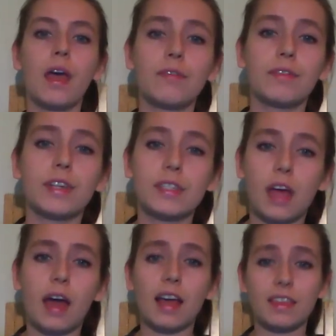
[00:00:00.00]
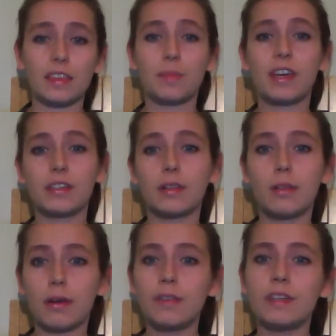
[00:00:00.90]
For a start, I think that because a
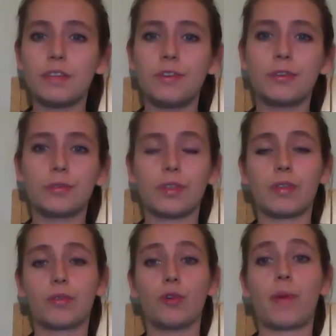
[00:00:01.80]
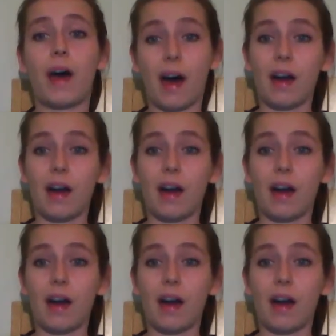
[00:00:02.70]
lot of individuals in the group